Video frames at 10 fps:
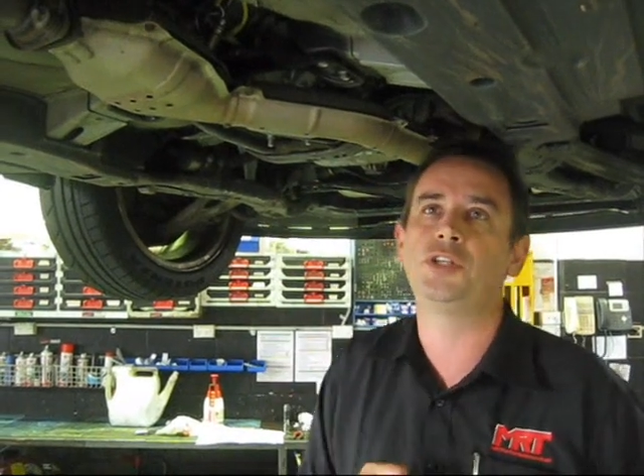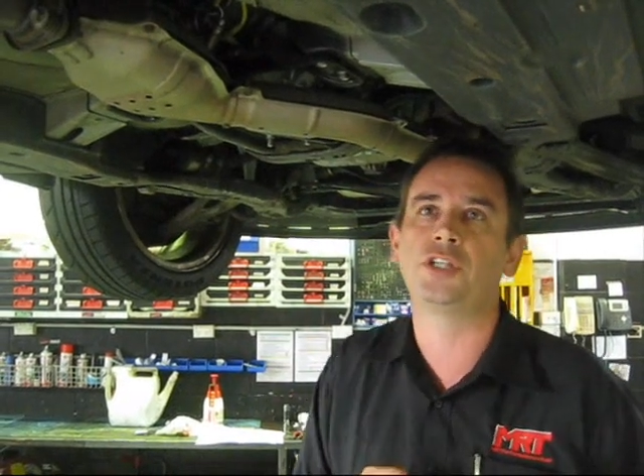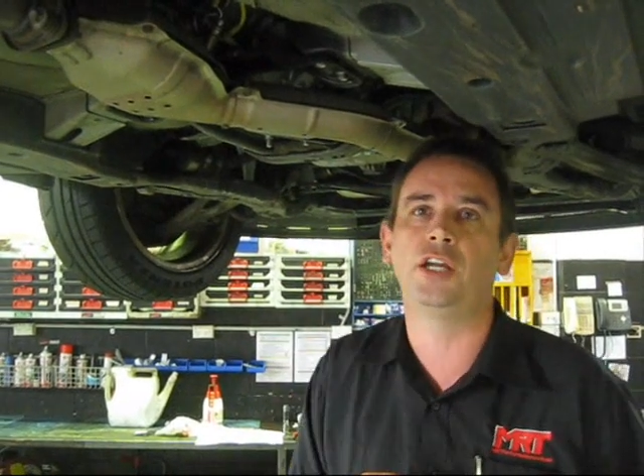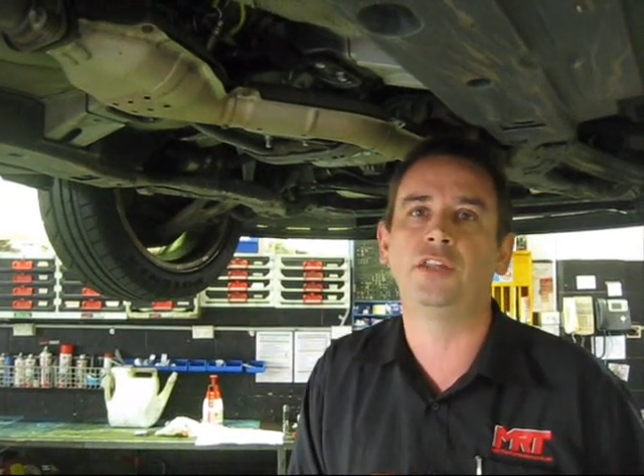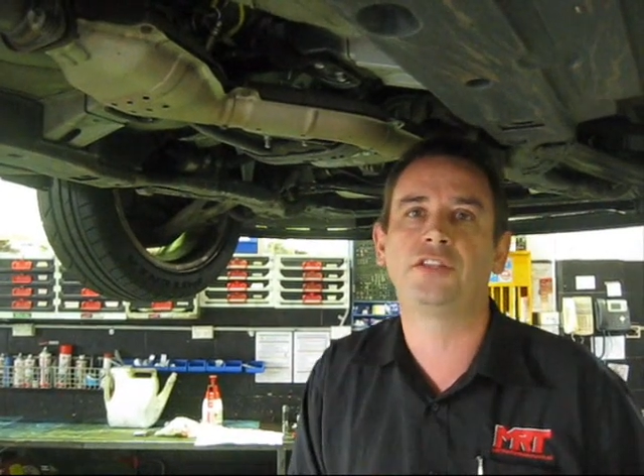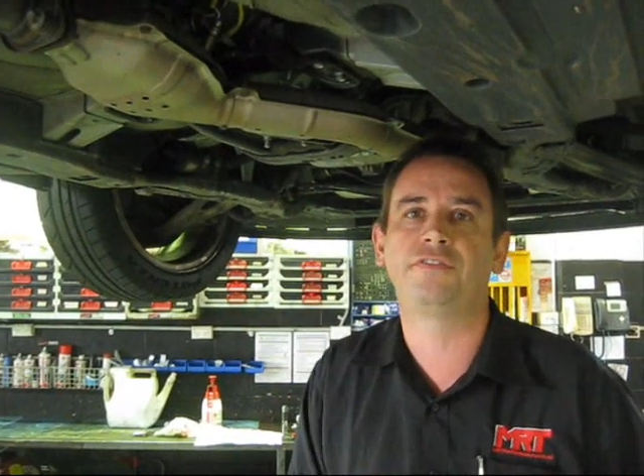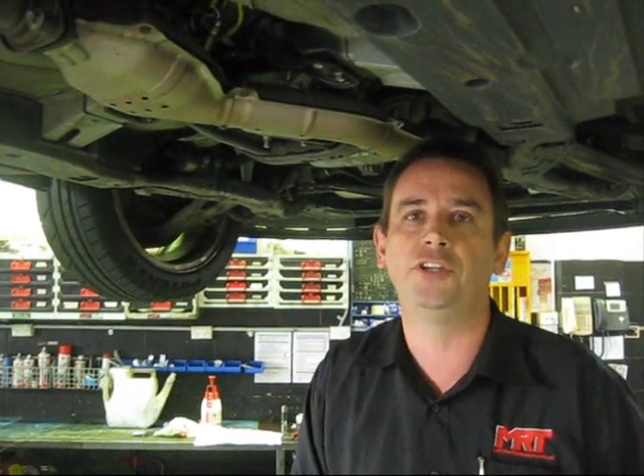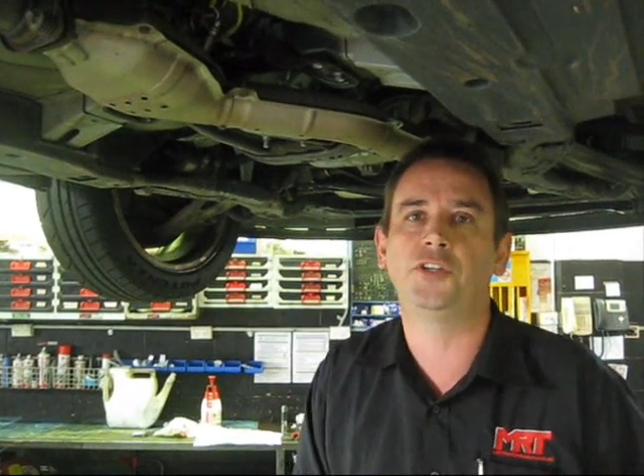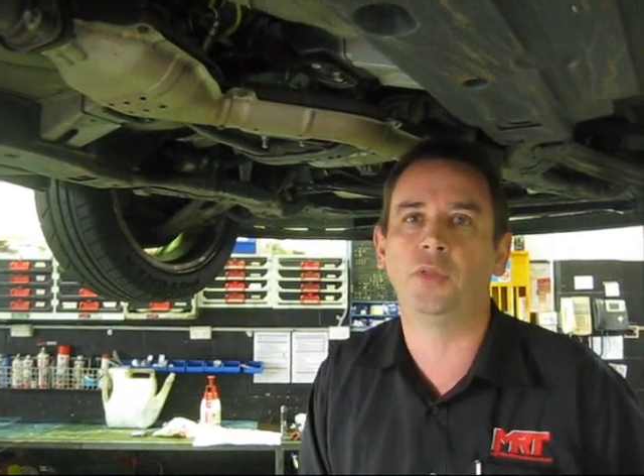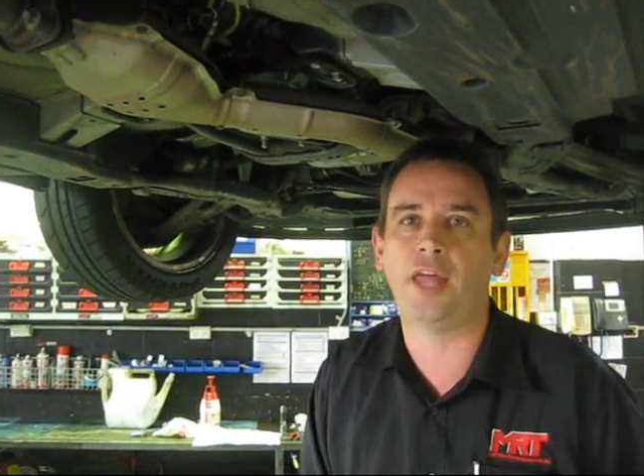we show you this
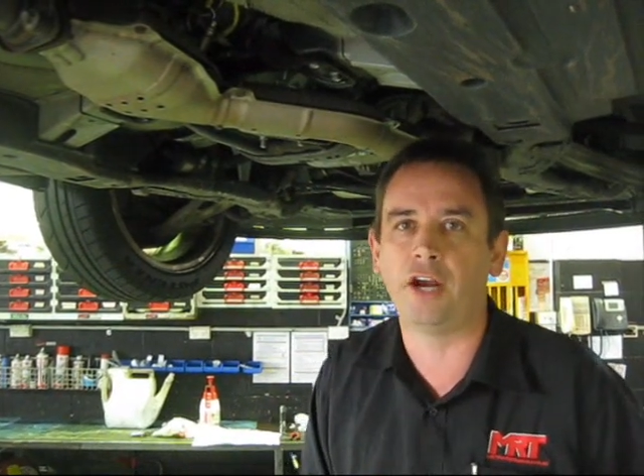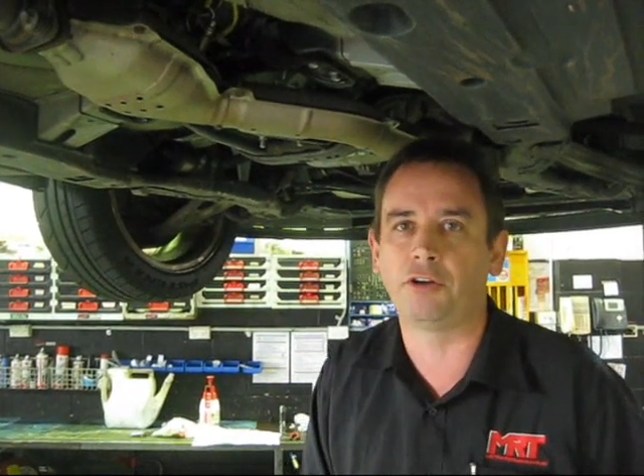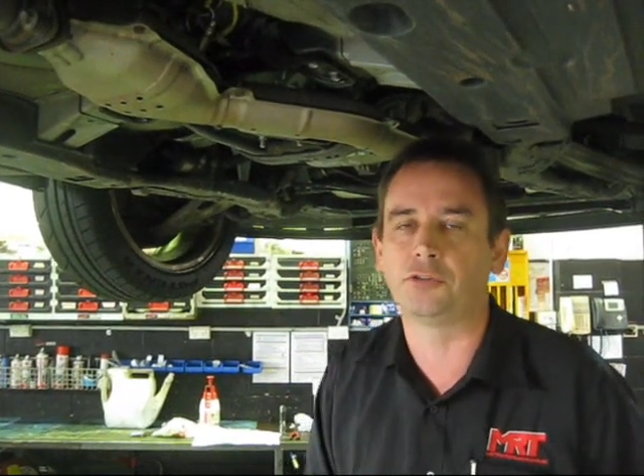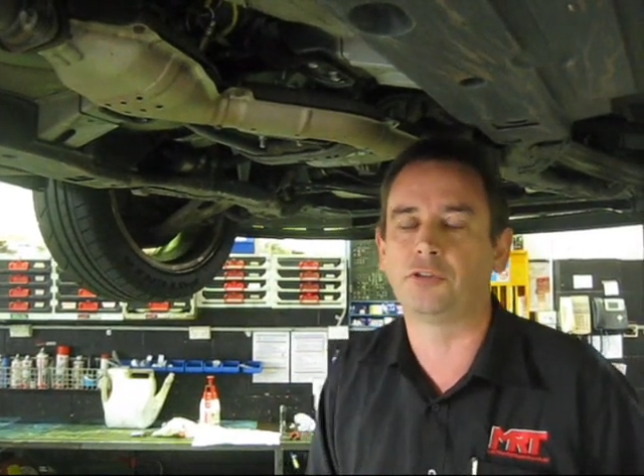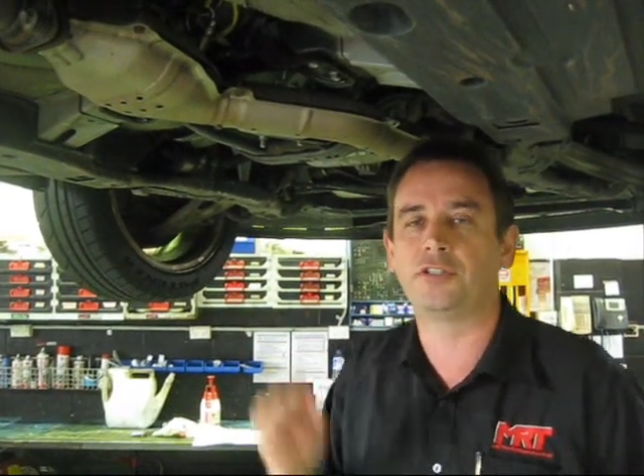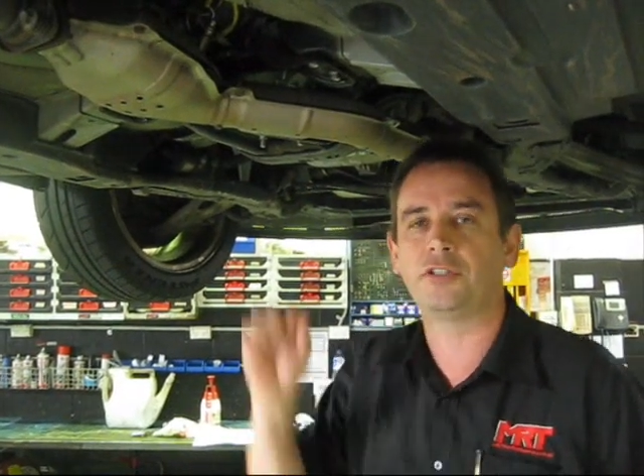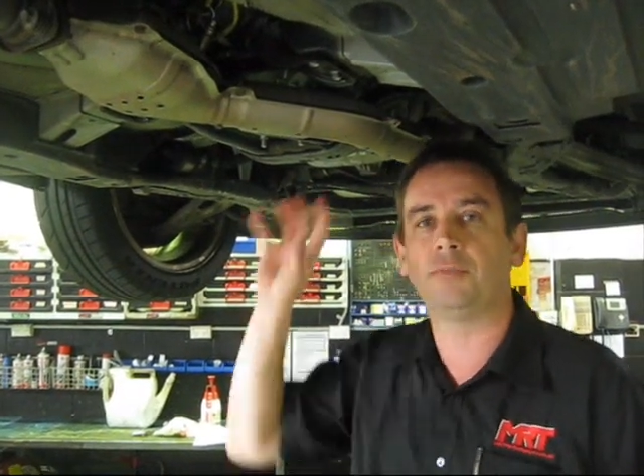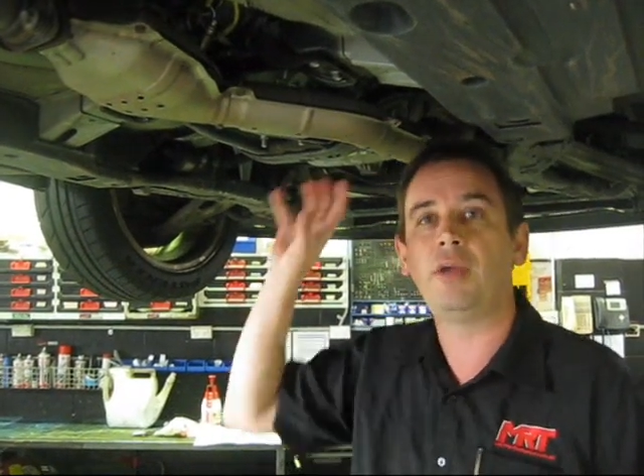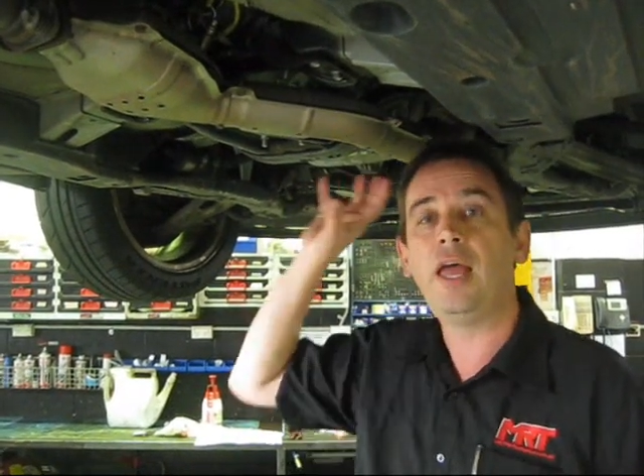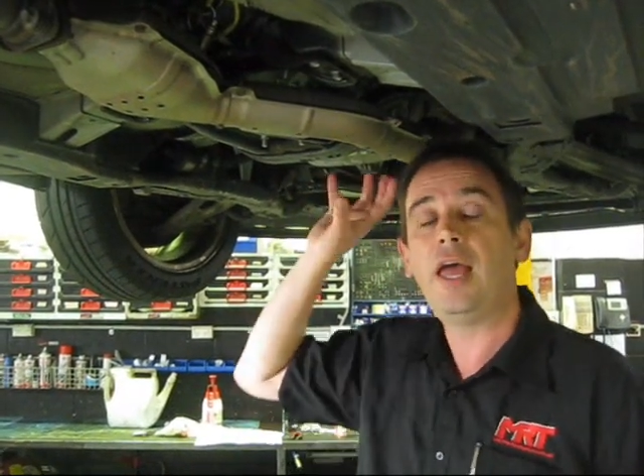finish with our exhaust
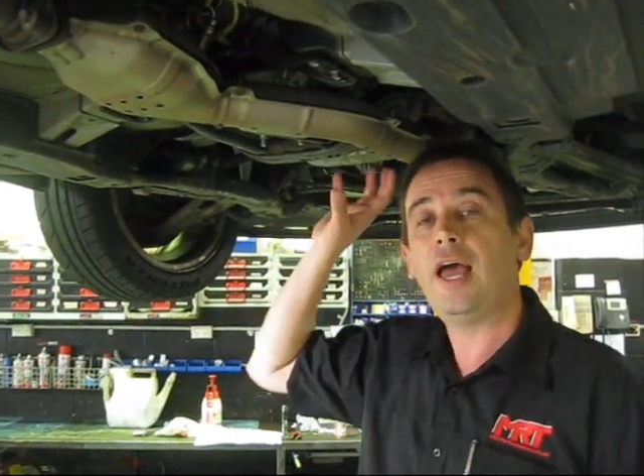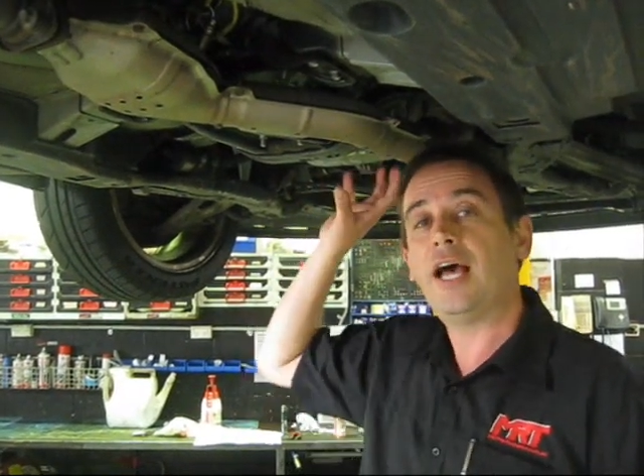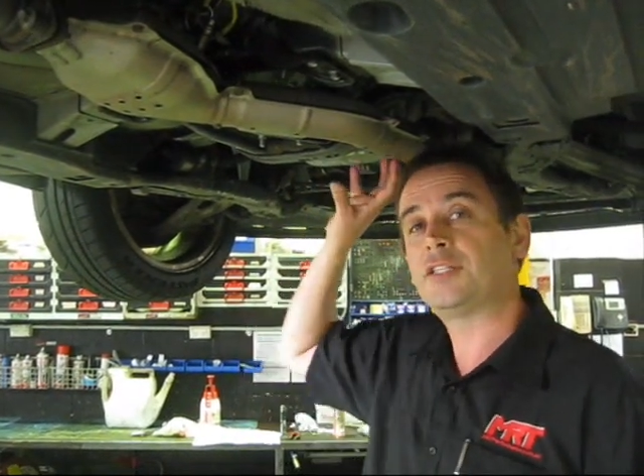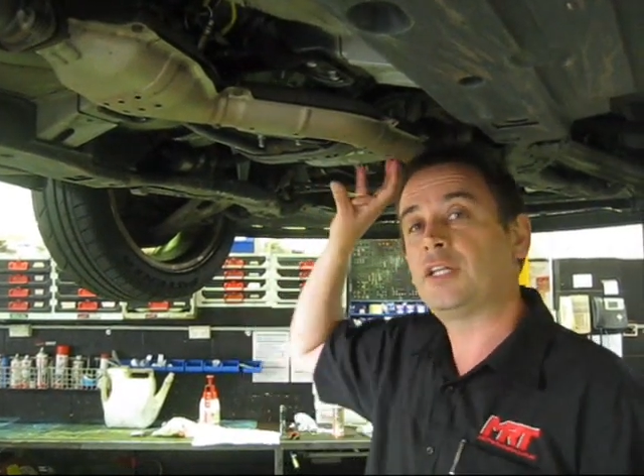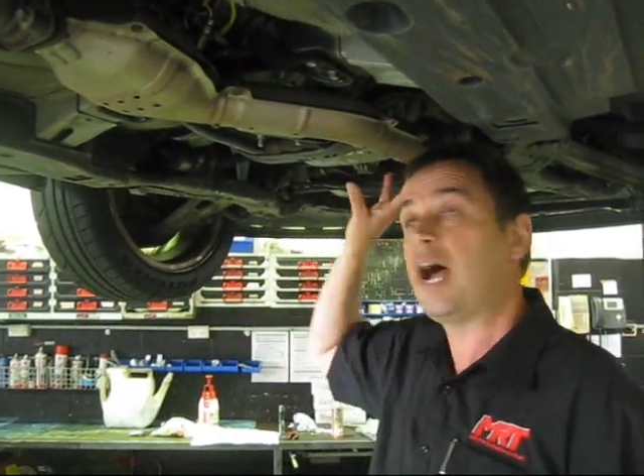system, has it